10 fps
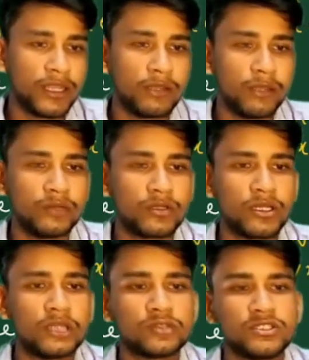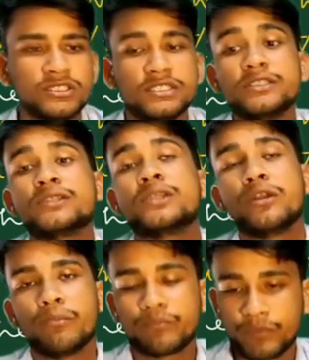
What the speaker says: AB. Okay, so this is the theorem.